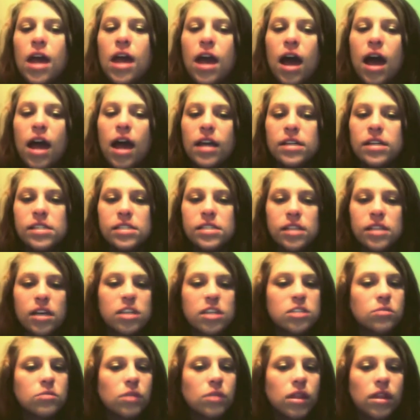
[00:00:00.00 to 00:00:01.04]
I
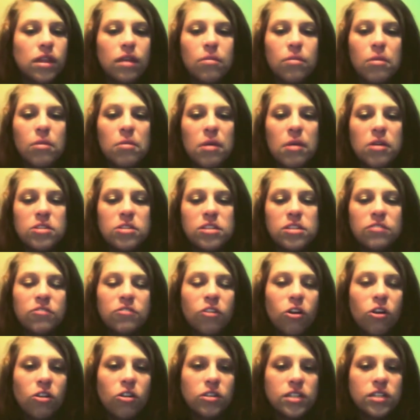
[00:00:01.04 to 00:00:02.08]
discussed with them about
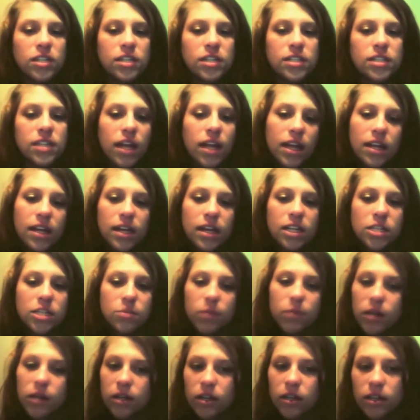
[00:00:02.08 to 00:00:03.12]
difficulties they
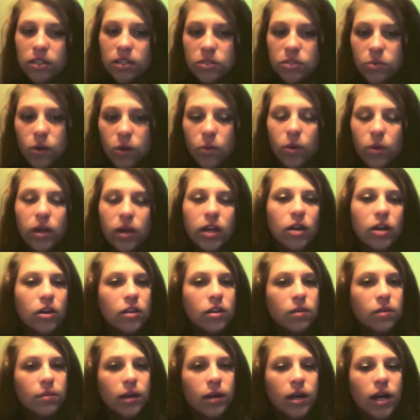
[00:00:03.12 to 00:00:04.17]
experienced while working
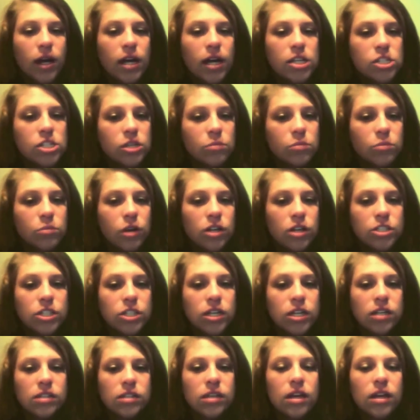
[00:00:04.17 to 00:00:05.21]
on the mirror etching
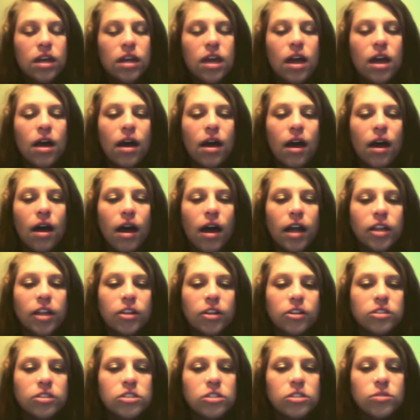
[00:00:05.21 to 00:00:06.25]
project. I
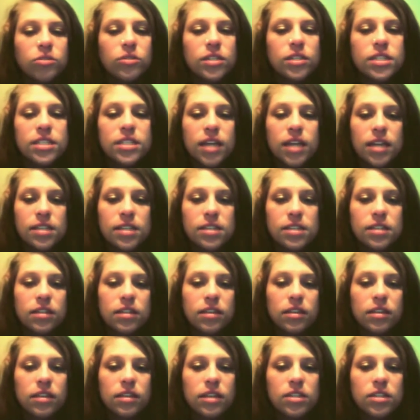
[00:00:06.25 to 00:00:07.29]
learned to assess
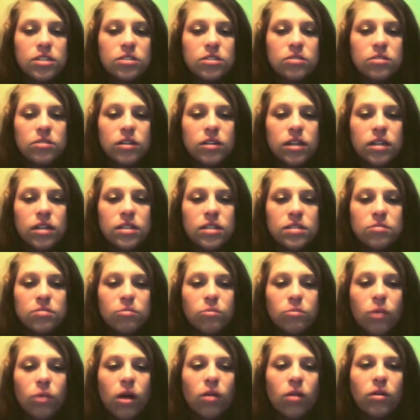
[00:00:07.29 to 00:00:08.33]
these students
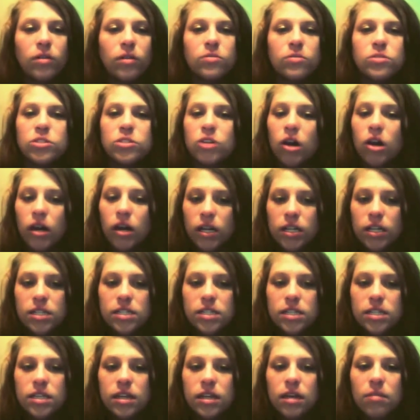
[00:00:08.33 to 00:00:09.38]
while I was talking
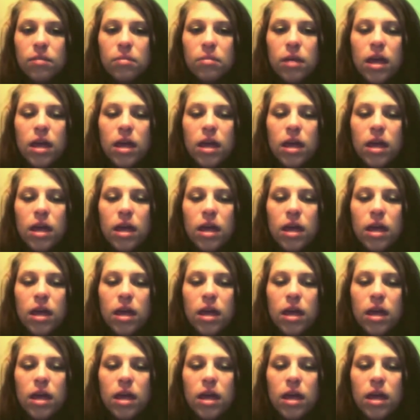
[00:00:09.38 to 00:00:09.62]
to them